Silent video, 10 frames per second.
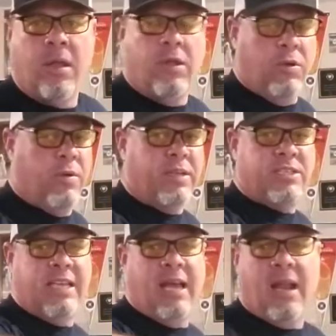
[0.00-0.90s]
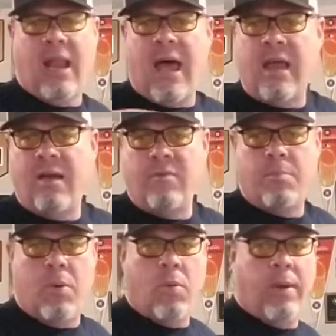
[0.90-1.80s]
You're gonna see a lot of them
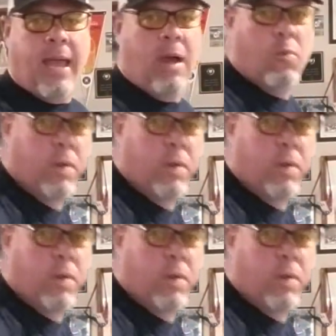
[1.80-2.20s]
pulling out,